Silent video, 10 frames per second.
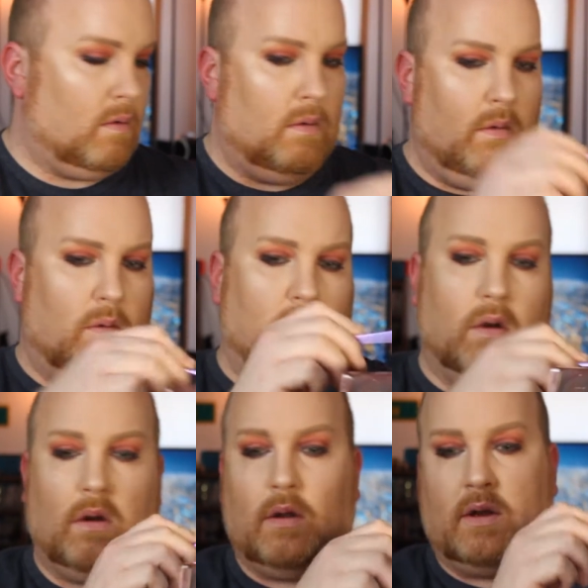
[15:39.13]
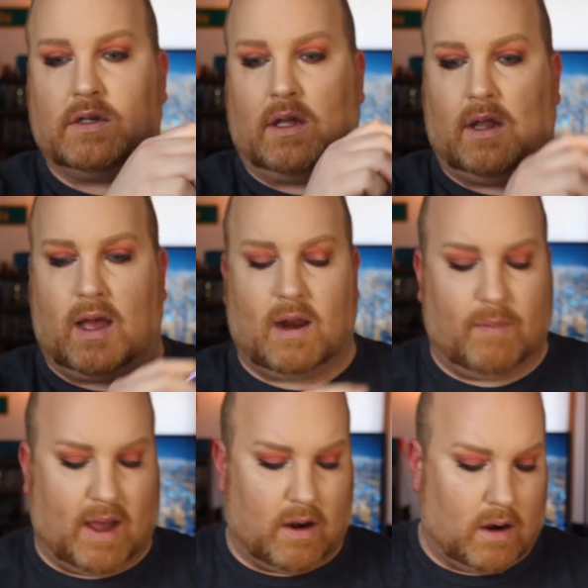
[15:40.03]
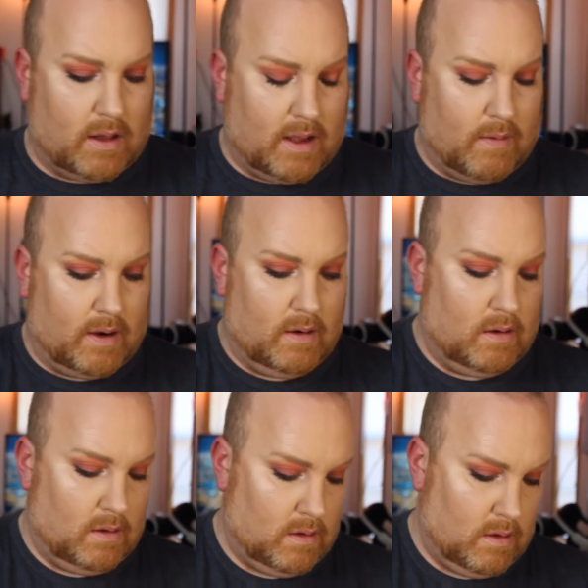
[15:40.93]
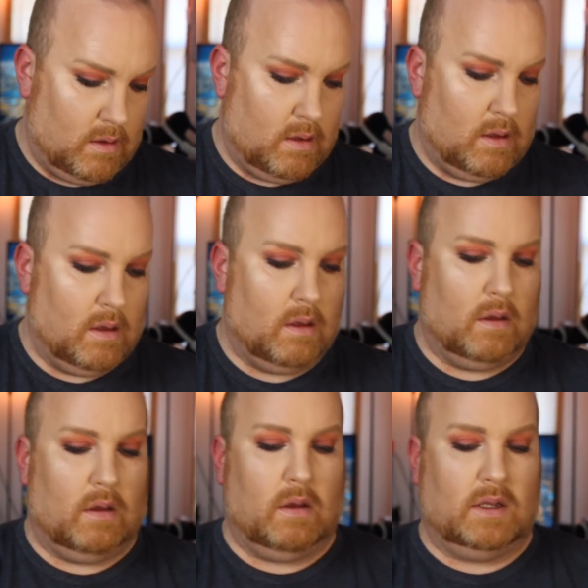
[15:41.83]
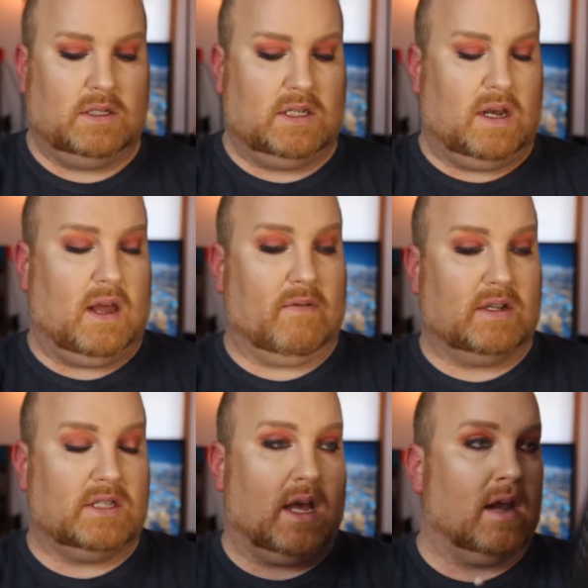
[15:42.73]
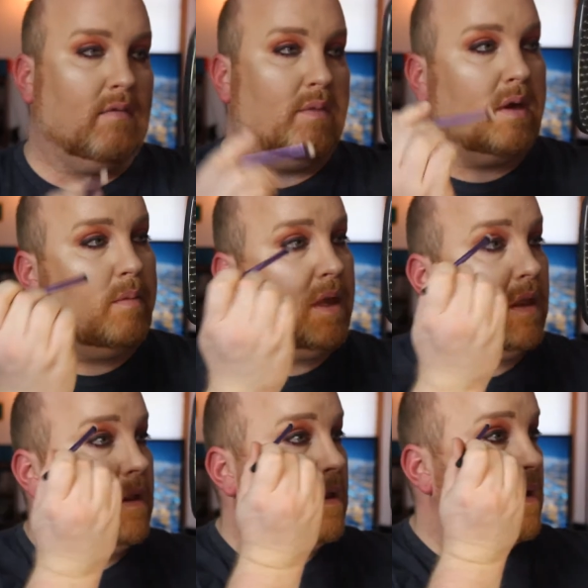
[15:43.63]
ooh, there's a lot of powder on that one. Didn't have a ton of pigment.